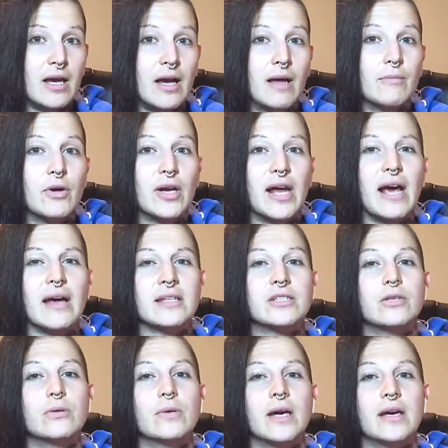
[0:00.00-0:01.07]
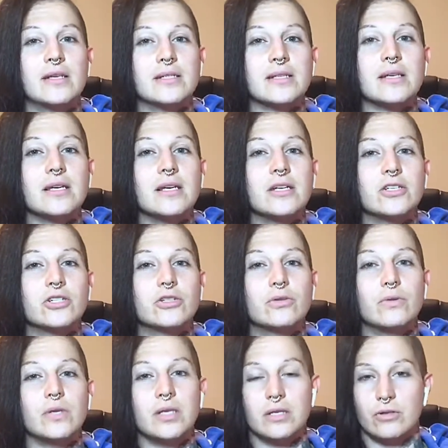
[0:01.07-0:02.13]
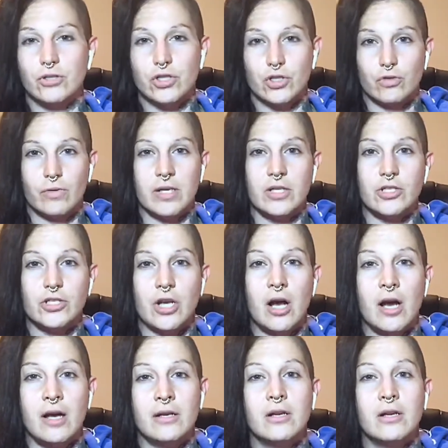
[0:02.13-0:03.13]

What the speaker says: I'm going to ask you guys each to either screenshot,